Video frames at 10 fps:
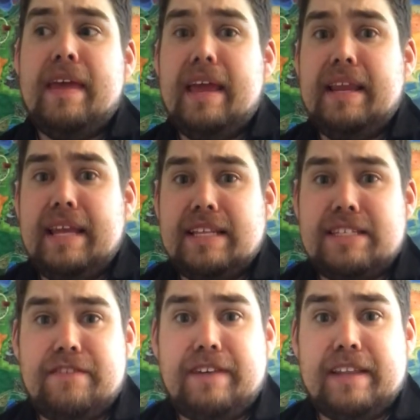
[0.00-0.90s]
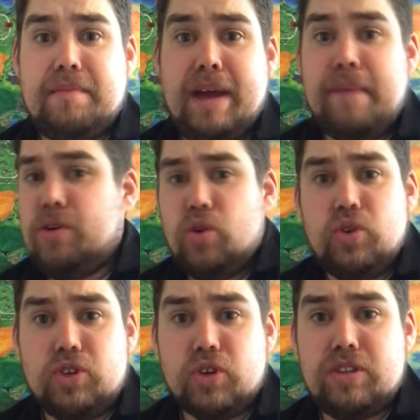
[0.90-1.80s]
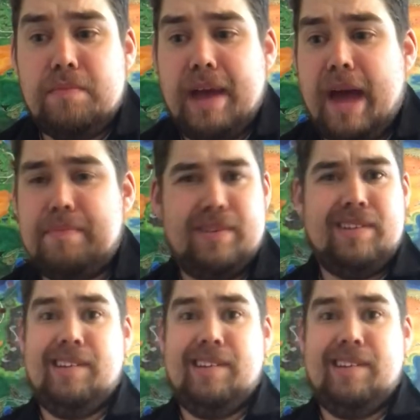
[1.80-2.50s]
He needs to find the map. Who took the map?